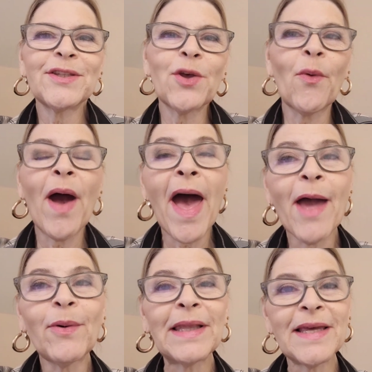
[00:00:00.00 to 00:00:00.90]
So
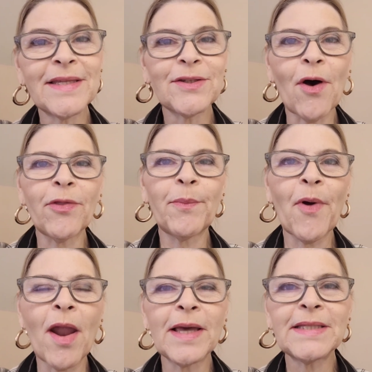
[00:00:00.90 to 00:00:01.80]
I will list all the
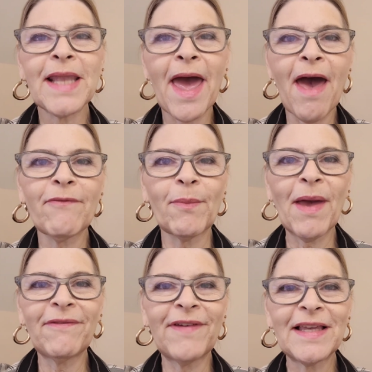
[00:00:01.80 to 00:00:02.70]
products that I have on
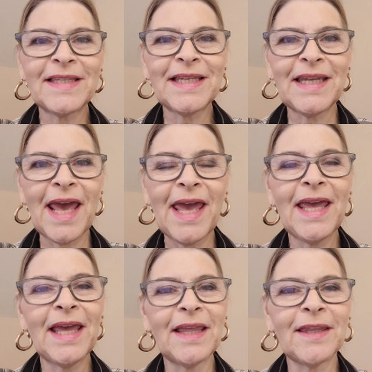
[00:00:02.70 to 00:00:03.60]
my face
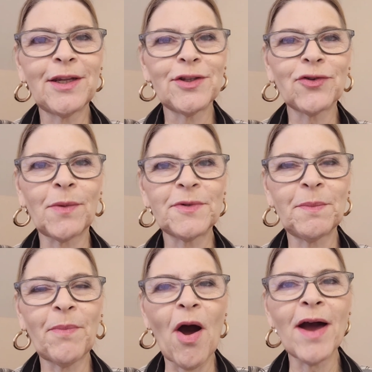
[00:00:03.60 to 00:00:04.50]
today in the
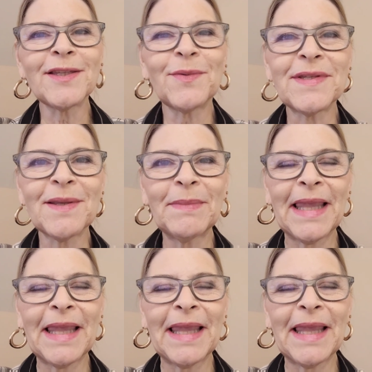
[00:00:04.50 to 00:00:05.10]
description box with some